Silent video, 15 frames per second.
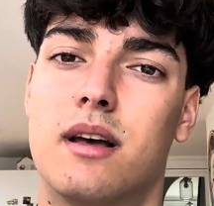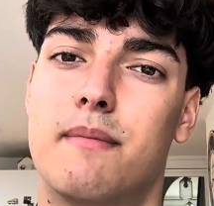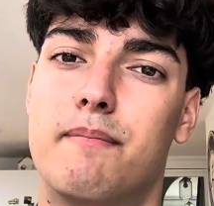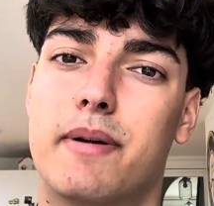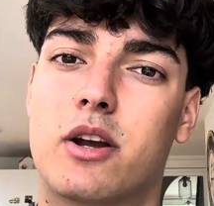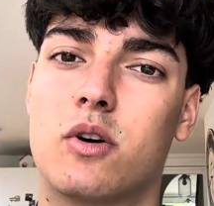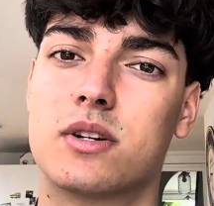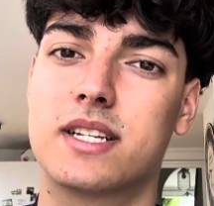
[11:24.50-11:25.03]

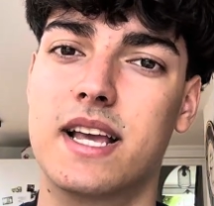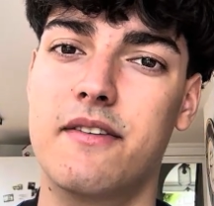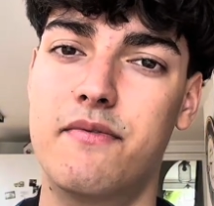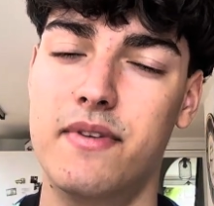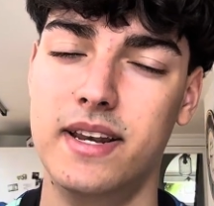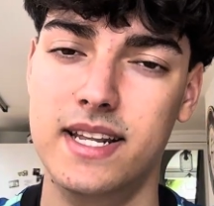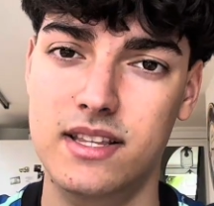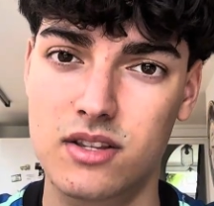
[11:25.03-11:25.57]
Because if
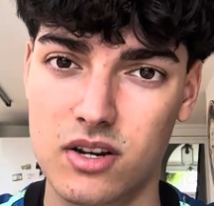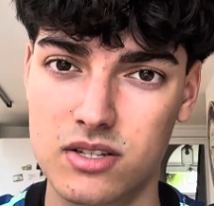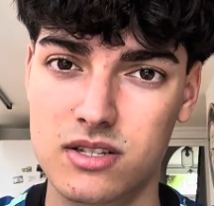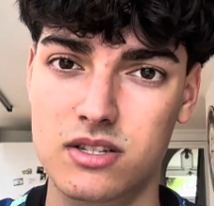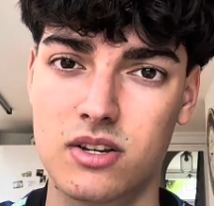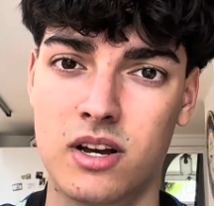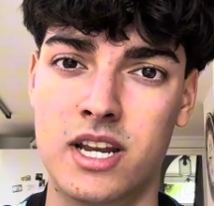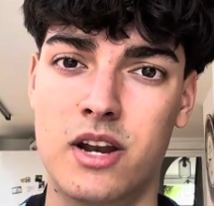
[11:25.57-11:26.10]
Vinny doesn't
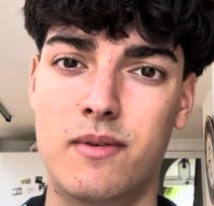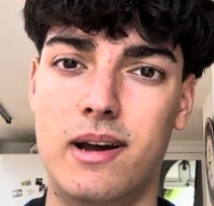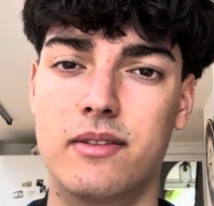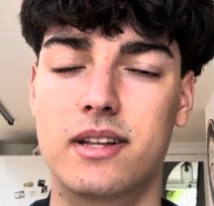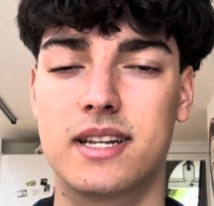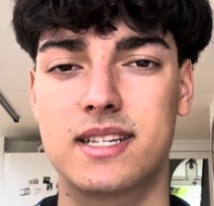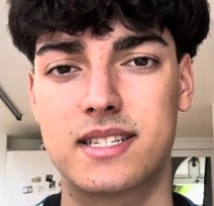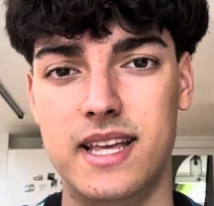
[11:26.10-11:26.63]
turn it around
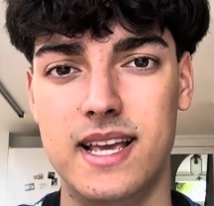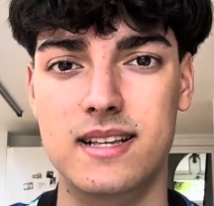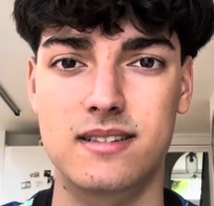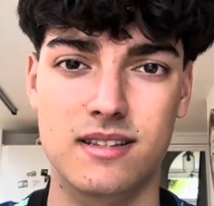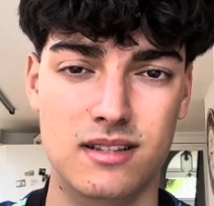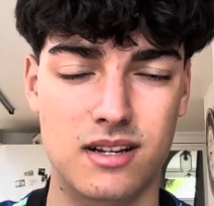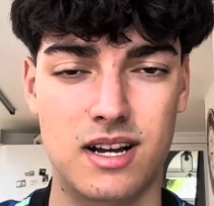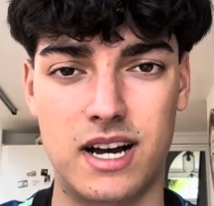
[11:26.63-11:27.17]
and he stays
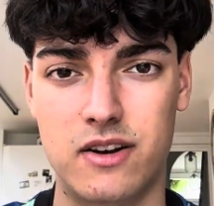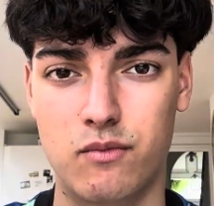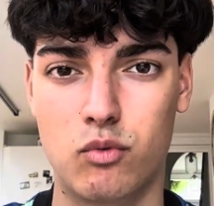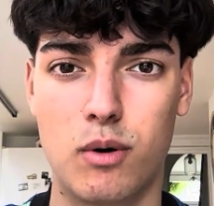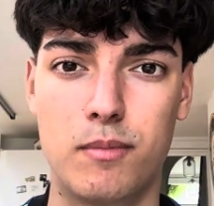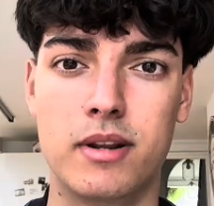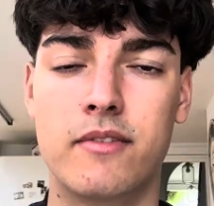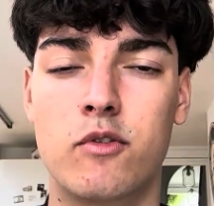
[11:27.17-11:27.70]
in the kind of
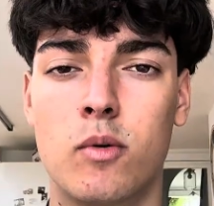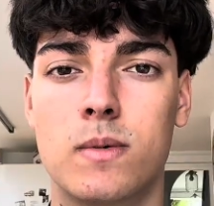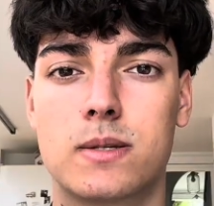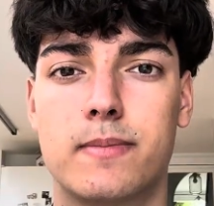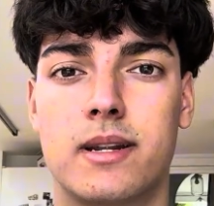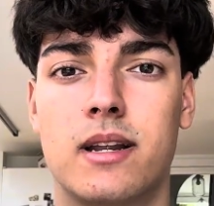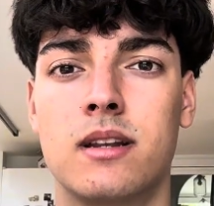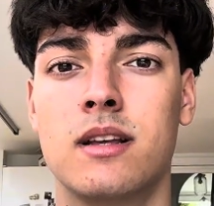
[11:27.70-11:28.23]
wobbly form he's
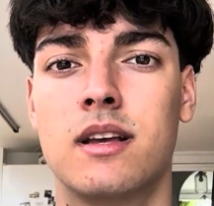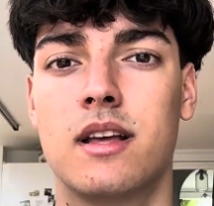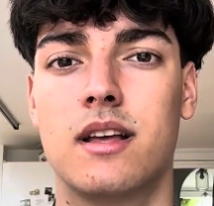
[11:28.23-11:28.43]
been in,